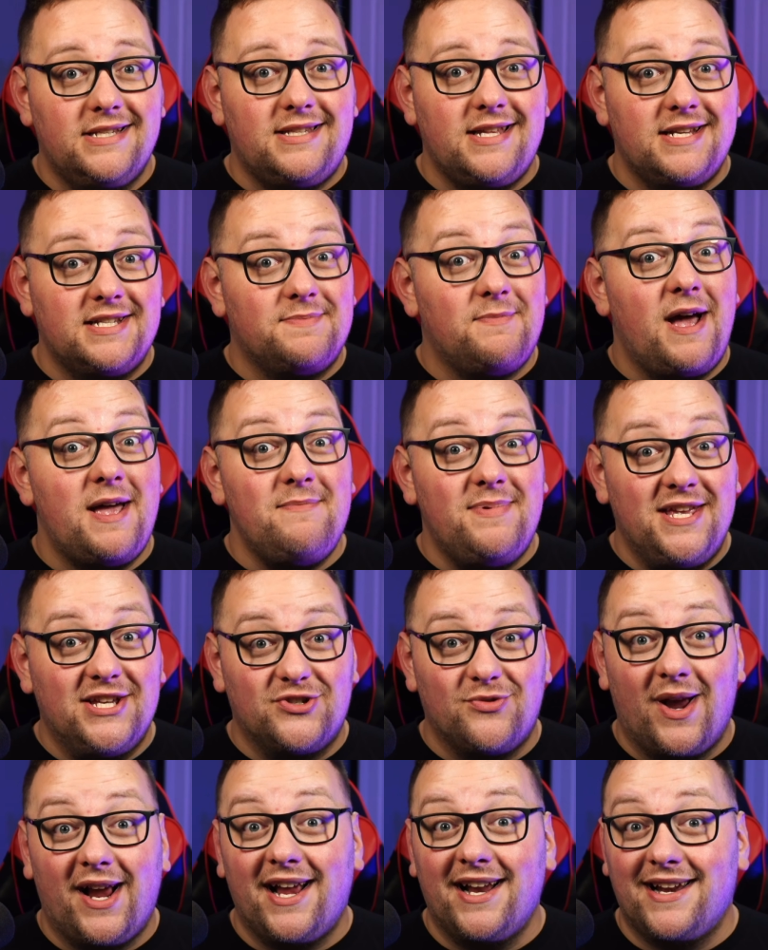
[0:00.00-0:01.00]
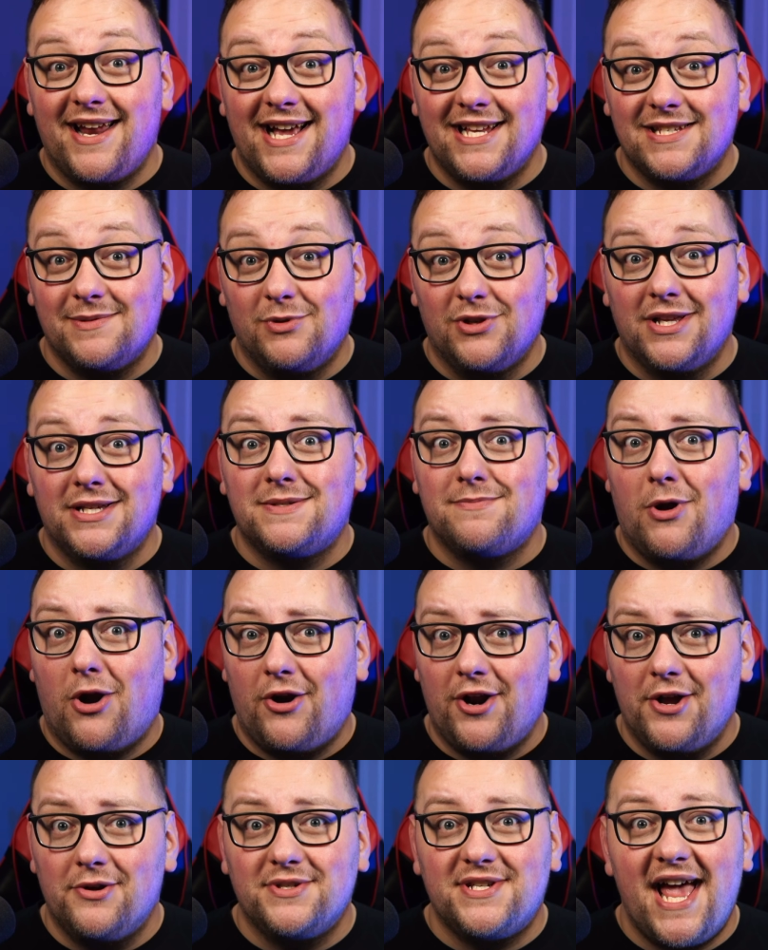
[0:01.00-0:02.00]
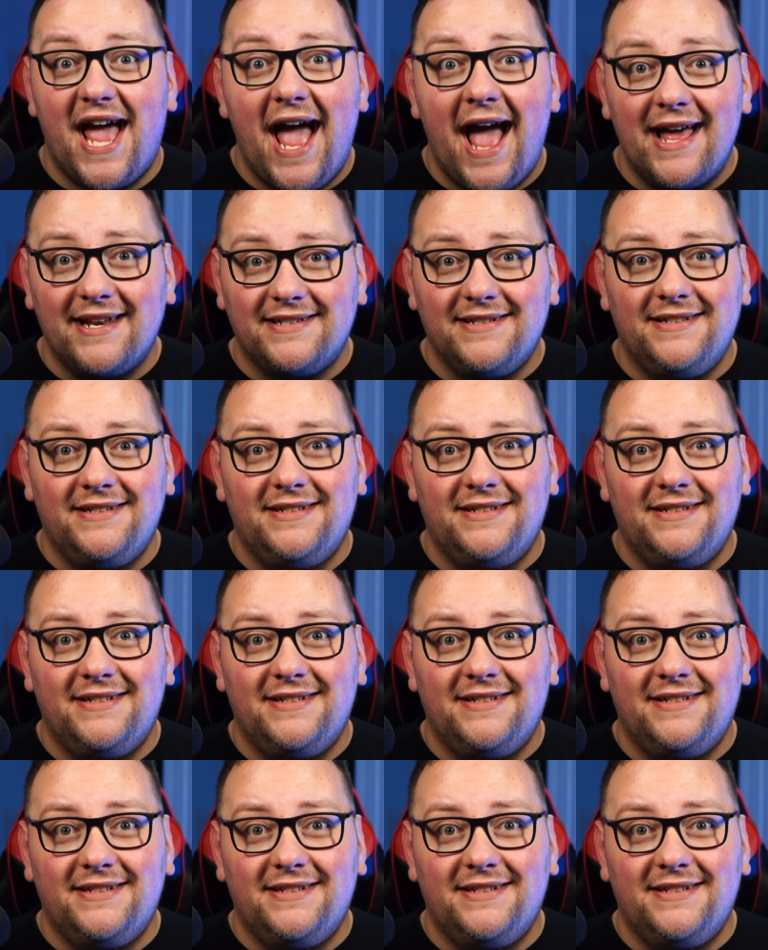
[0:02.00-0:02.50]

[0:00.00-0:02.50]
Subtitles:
things might be as recognizable as Mario's hat.